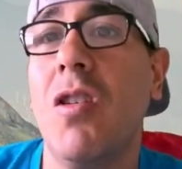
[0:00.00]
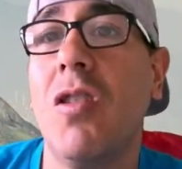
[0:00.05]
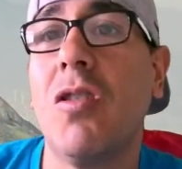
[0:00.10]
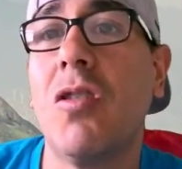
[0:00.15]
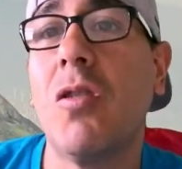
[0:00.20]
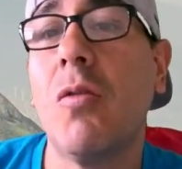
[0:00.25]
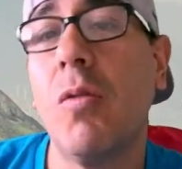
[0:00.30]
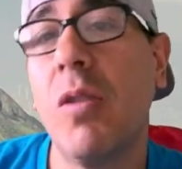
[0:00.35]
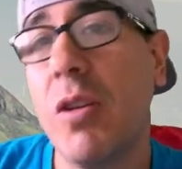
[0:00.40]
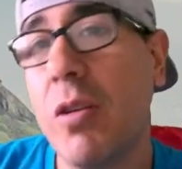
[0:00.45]

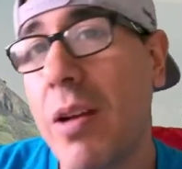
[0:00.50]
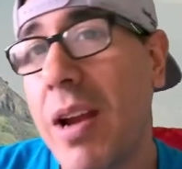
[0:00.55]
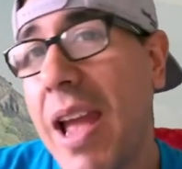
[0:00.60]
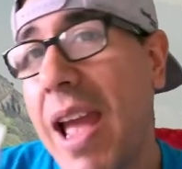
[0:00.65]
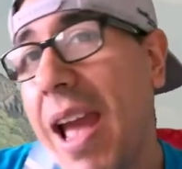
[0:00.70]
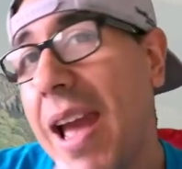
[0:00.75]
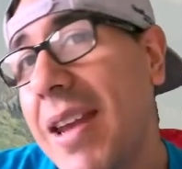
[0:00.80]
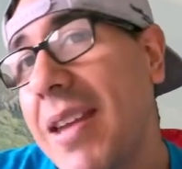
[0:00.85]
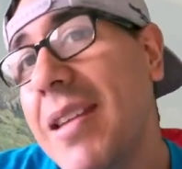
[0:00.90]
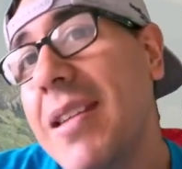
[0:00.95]
So when you're
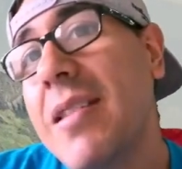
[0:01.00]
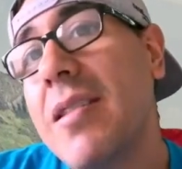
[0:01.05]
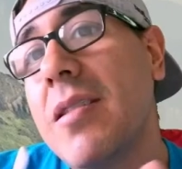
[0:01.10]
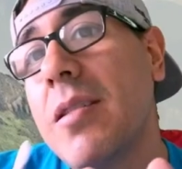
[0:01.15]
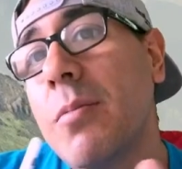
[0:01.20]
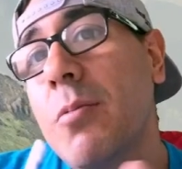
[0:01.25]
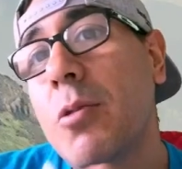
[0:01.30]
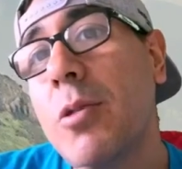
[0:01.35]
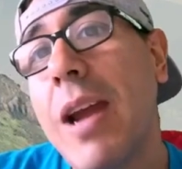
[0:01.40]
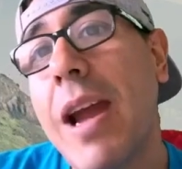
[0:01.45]
adding and
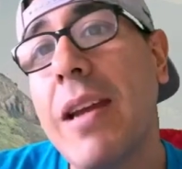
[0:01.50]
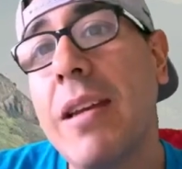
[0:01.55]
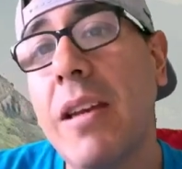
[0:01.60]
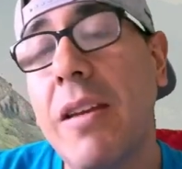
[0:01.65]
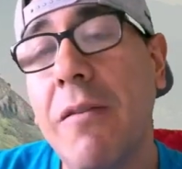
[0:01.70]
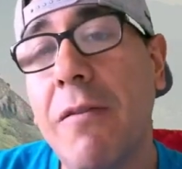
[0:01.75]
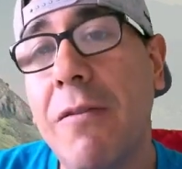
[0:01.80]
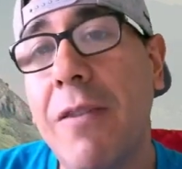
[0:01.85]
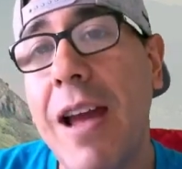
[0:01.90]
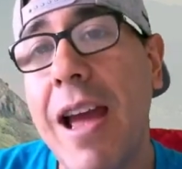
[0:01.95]

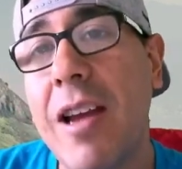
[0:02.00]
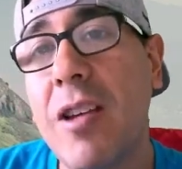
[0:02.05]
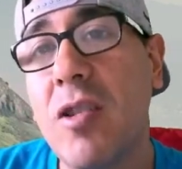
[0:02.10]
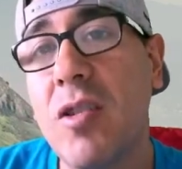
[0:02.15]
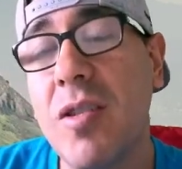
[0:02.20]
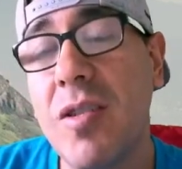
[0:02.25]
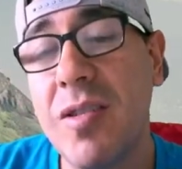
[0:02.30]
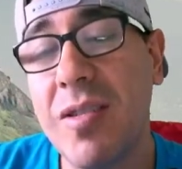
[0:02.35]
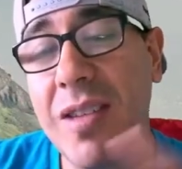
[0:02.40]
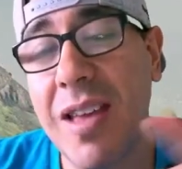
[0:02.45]
subtracting
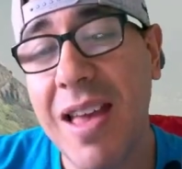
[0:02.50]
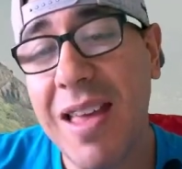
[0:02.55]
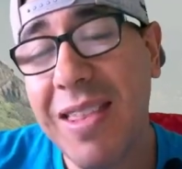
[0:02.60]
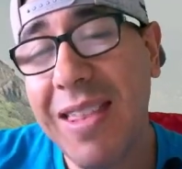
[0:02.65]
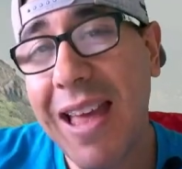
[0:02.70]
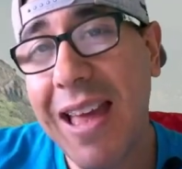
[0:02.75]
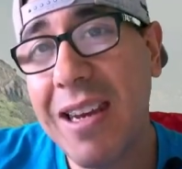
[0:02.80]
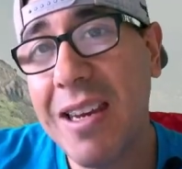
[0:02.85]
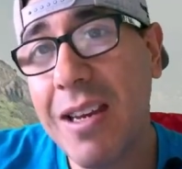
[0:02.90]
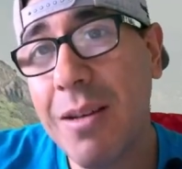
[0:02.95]
fractions,
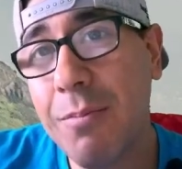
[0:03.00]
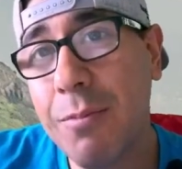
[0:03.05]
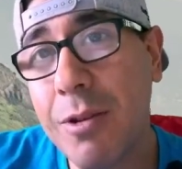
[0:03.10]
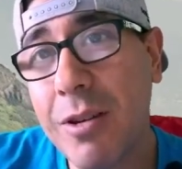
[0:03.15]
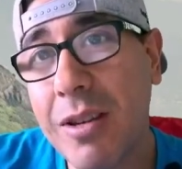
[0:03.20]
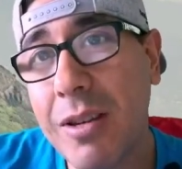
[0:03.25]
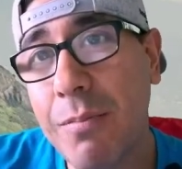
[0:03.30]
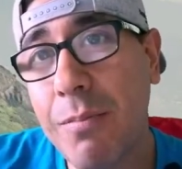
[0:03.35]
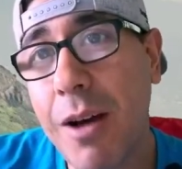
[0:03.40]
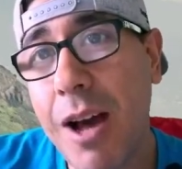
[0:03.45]
that number
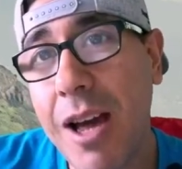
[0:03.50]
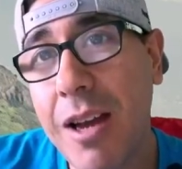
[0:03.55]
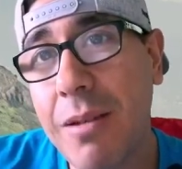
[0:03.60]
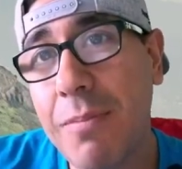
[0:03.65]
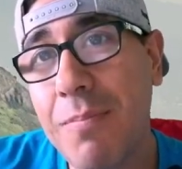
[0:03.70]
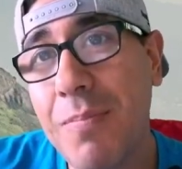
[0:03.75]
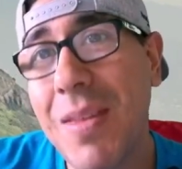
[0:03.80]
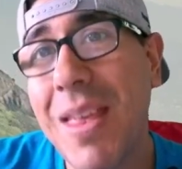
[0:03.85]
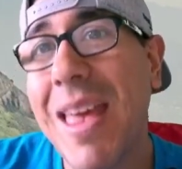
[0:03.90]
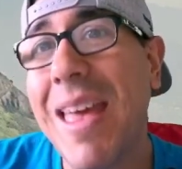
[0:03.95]
in the
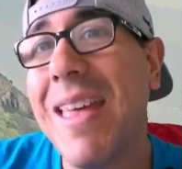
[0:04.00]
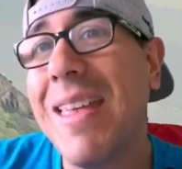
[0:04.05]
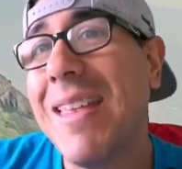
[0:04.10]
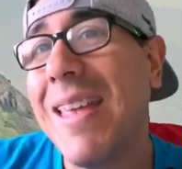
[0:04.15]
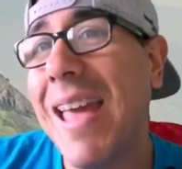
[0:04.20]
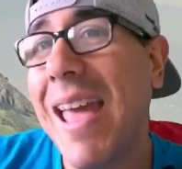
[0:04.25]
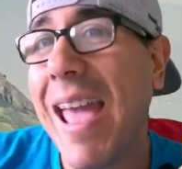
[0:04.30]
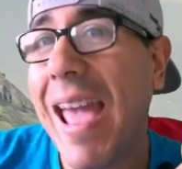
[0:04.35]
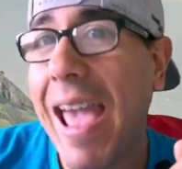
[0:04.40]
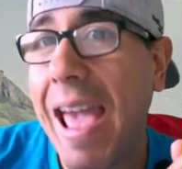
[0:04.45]
bottom,
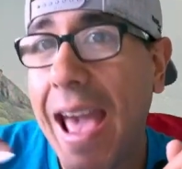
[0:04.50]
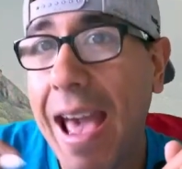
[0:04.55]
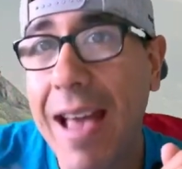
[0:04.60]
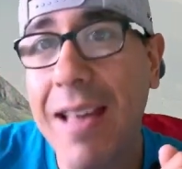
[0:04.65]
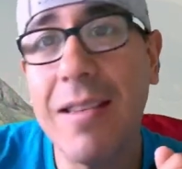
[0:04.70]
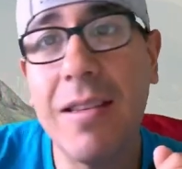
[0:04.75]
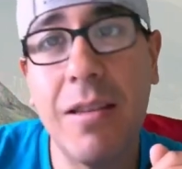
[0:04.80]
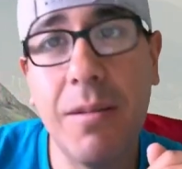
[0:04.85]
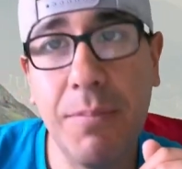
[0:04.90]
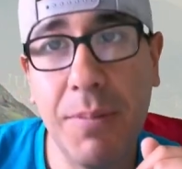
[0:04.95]
it
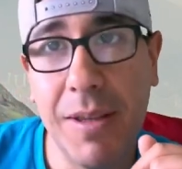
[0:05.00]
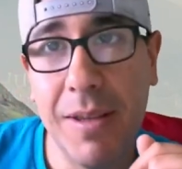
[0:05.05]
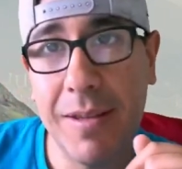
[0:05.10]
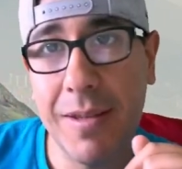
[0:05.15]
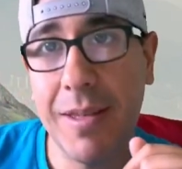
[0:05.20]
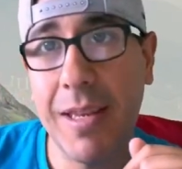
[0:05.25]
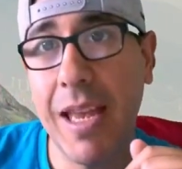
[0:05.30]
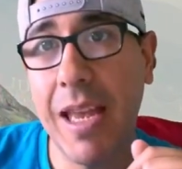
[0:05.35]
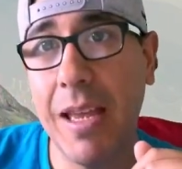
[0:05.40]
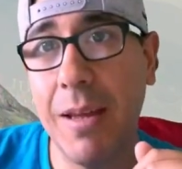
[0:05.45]
has to be
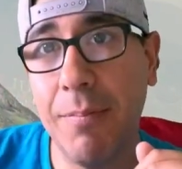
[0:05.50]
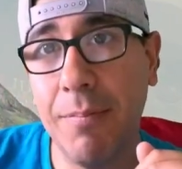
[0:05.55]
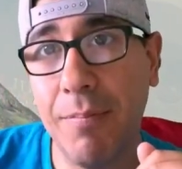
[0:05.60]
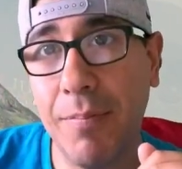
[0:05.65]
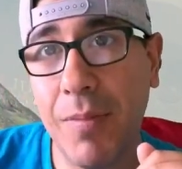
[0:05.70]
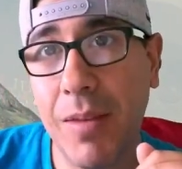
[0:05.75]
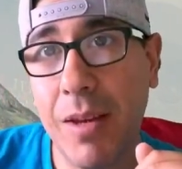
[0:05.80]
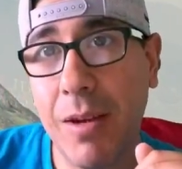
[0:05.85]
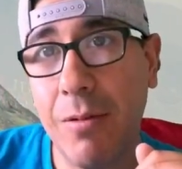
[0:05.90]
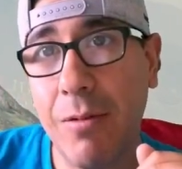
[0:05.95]
the same,
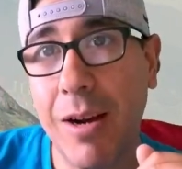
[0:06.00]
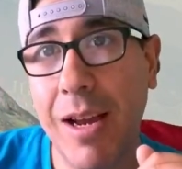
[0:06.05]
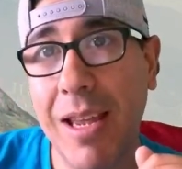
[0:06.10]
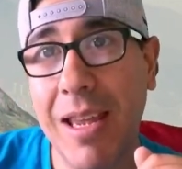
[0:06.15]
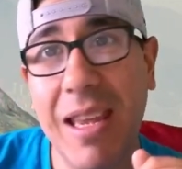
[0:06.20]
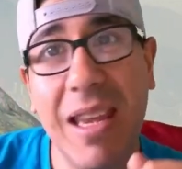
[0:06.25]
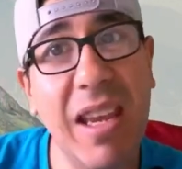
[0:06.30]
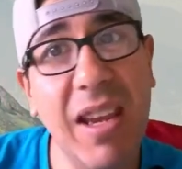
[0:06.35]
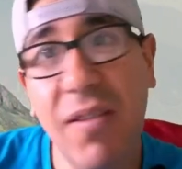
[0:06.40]
right?